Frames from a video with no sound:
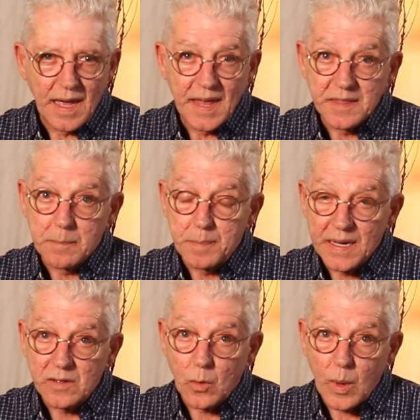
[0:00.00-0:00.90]
and the
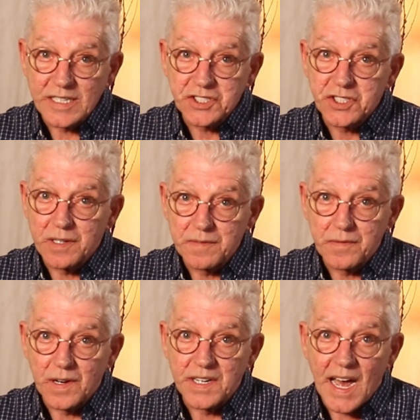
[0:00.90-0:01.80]
big question
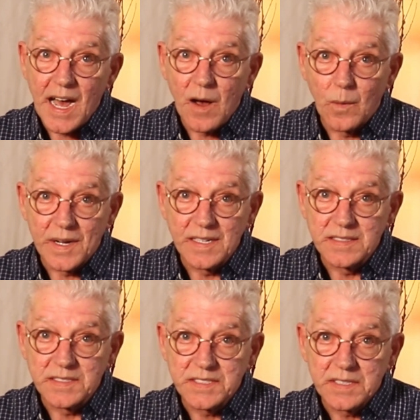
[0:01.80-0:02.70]
for now
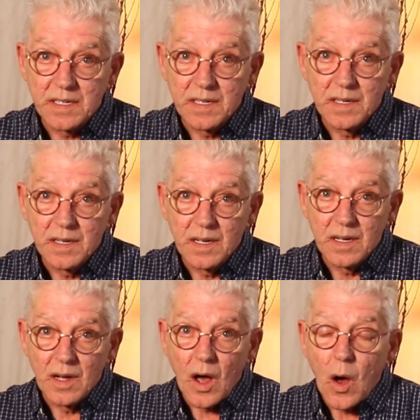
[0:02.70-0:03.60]
is,
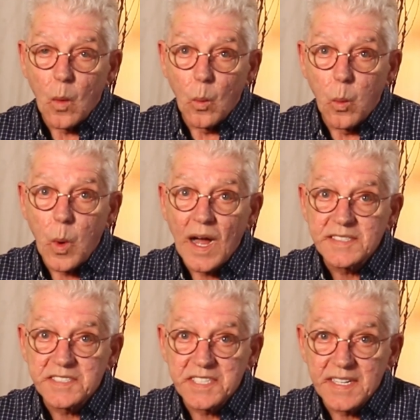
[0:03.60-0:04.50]

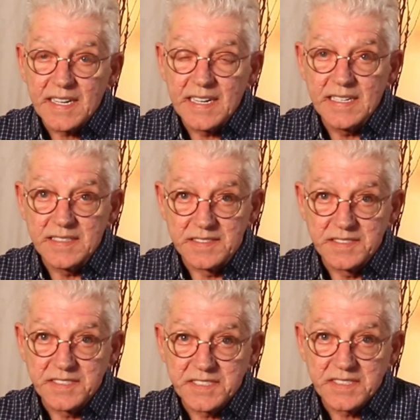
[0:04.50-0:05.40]
what
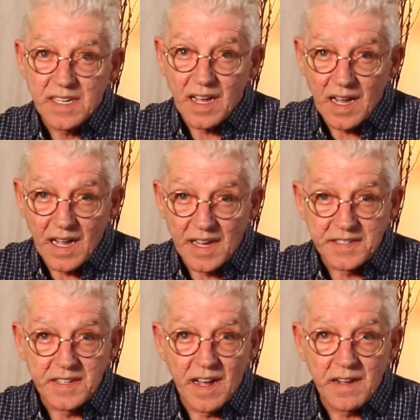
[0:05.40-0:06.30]
is
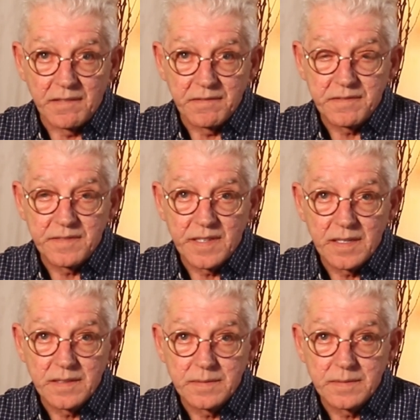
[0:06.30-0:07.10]
enough?